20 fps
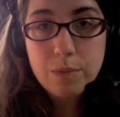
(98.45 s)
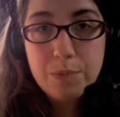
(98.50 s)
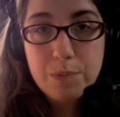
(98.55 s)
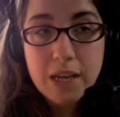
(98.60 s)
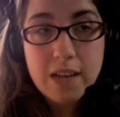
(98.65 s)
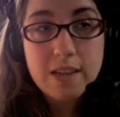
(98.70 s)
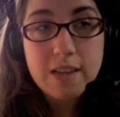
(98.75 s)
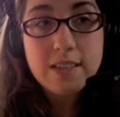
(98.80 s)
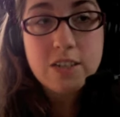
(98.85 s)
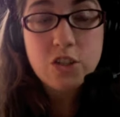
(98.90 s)

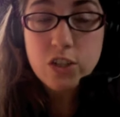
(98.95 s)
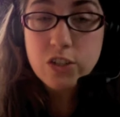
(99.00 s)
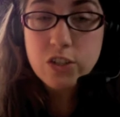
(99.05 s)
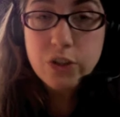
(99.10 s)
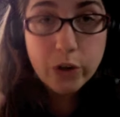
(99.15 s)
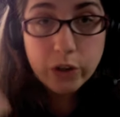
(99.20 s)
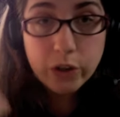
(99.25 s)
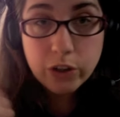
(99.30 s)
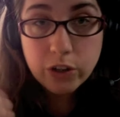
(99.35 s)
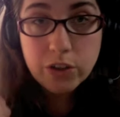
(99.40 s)
because just
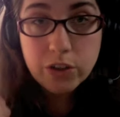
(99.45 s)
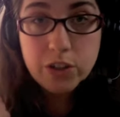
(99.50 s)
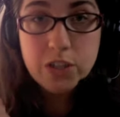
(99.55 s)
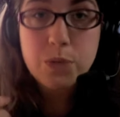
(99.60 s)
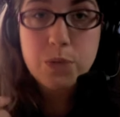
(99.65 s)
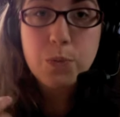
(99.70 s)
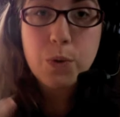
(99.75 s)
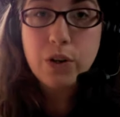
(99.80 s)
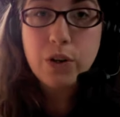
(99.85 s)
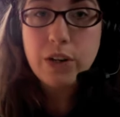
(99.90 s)
earlier
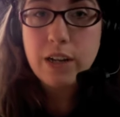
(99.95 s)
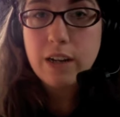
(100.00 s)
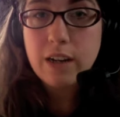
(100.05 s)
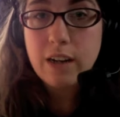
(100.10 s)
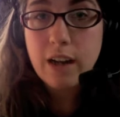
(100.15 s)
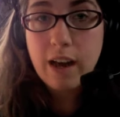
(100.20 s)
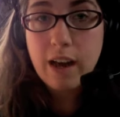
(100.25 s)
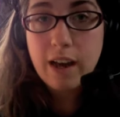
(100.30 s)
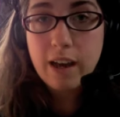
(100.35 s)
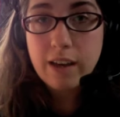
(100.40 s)
this
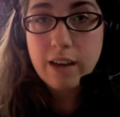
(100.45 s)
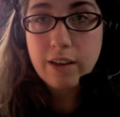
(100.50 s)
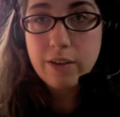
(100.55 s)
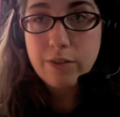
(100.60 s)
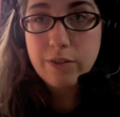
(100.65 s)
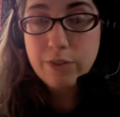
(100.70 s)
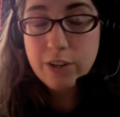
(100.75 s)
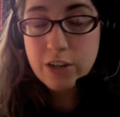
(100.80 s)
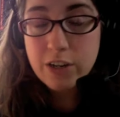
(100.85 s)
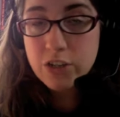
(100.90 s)
morning I
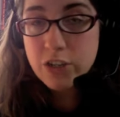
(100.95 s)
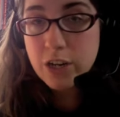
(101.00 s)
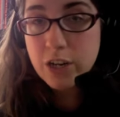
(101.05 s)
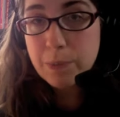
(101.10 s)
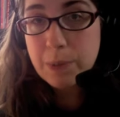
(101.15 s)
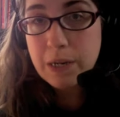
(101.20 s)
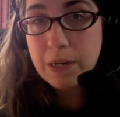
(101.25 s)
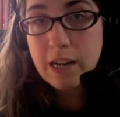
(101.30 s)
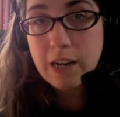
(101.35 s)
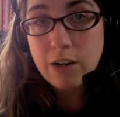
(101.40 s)
finished
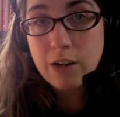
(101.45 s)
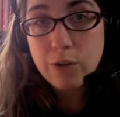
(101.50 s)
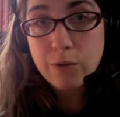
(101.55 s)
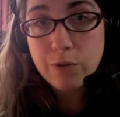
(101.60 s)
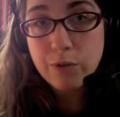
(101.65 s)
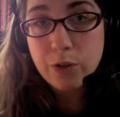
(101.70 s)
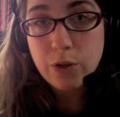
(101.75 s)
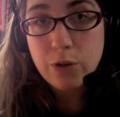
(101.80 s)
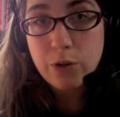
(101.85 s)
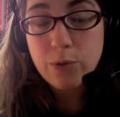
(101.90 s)
up an
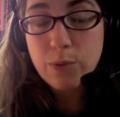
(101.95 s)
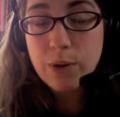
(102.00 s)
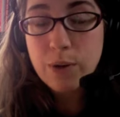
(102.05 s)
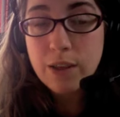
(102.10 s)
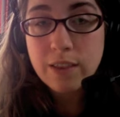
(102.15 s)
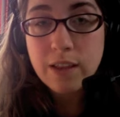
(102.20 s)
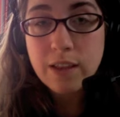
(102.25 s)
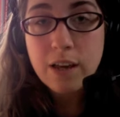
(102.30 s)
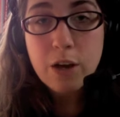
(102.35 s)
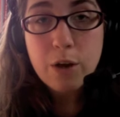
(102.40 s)
interview with